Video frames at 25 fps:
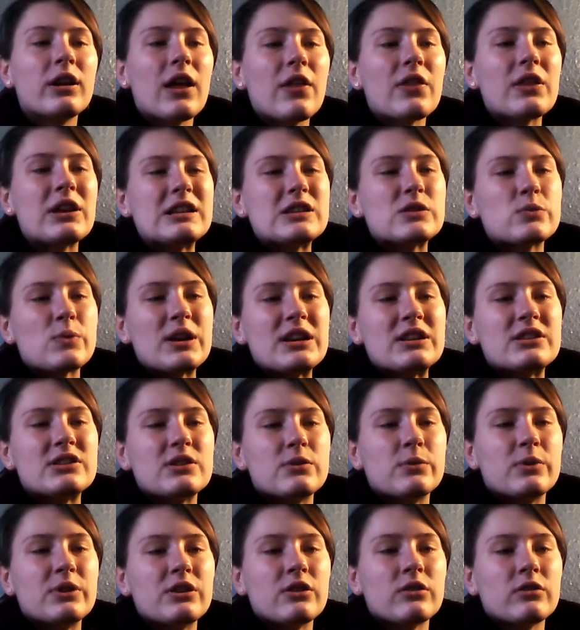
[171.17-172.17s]
Nothing
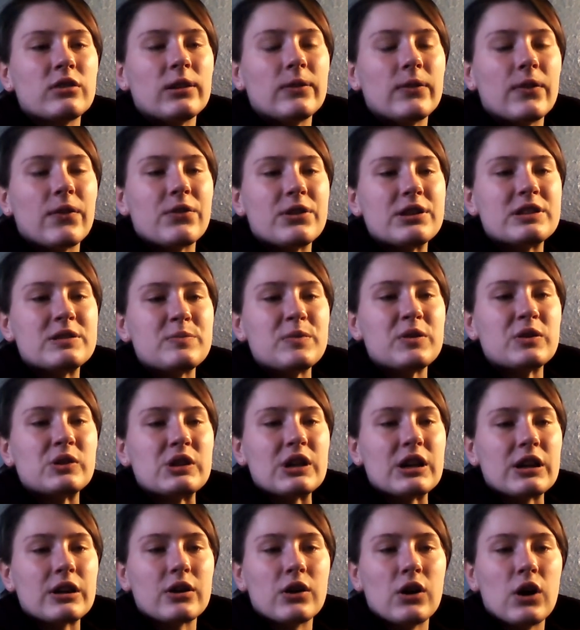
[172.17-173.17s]
sways you in your love of this
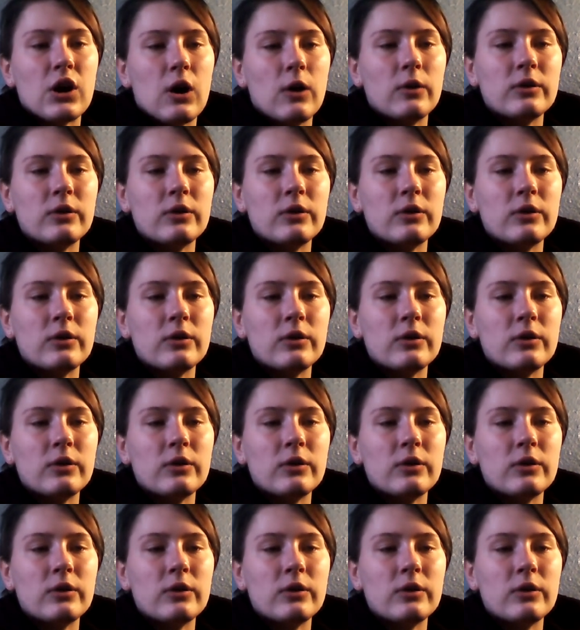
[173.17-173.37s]
music.